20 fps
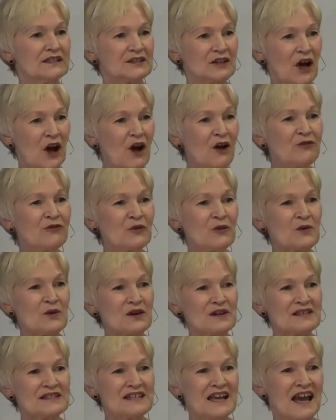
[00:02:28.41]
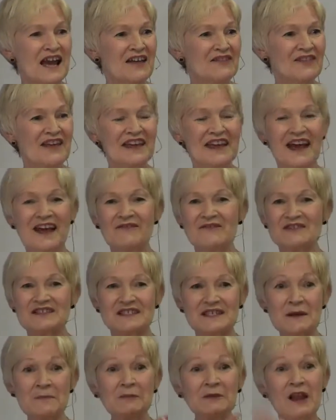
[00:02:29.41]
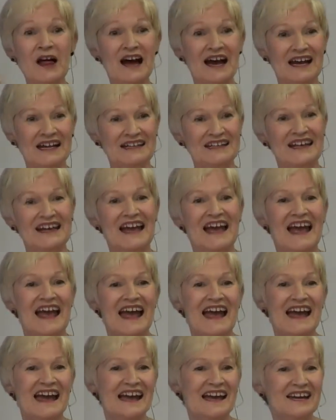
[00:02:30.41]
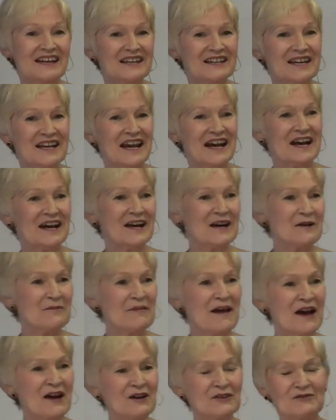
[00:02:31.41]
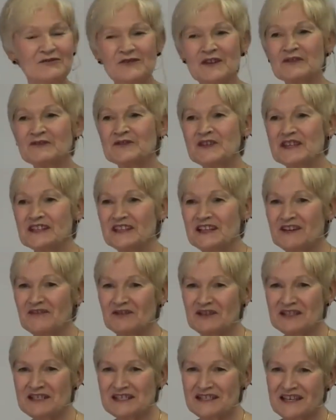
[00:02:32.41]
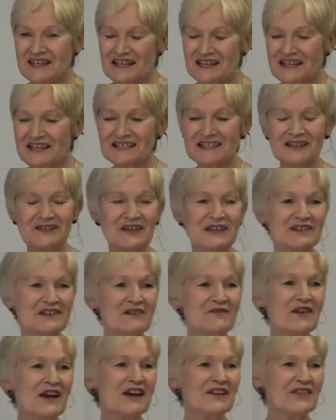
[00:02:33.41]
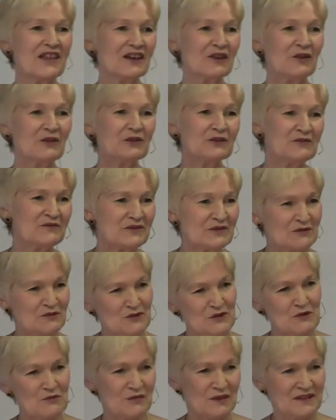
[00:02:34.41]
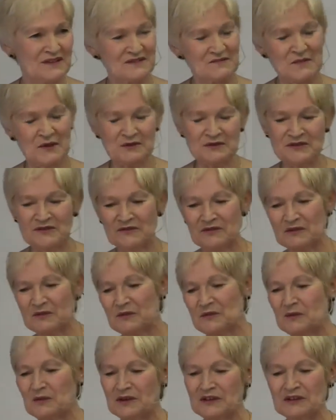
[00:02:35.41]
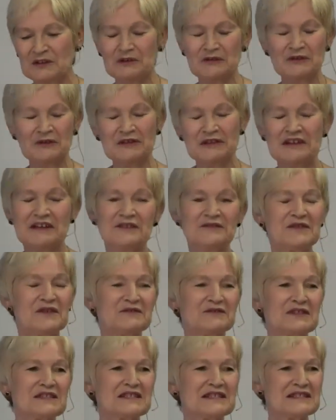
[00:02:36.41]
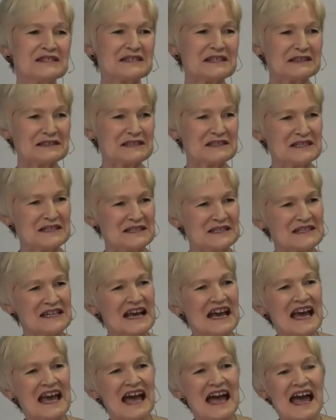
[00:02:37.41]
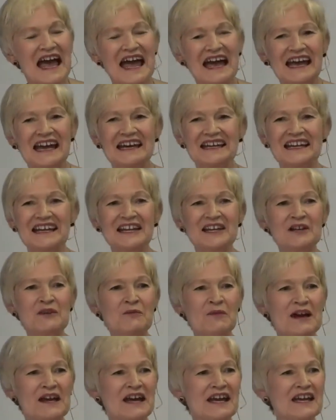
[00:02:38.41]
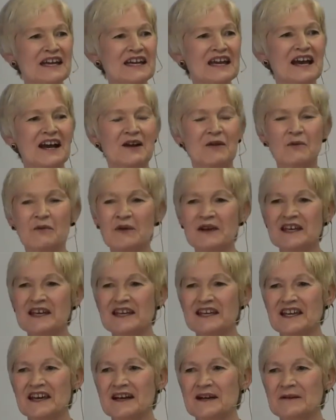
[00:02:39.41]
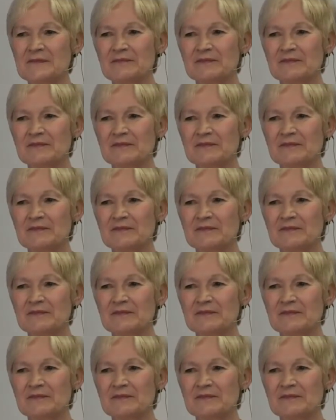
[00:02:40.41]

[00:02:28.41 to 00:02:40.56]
Golf Course, they have a zip line. And about 15 of us, they said they never had that old of a group, because most of them were in their 50s and 60s. And anyway, we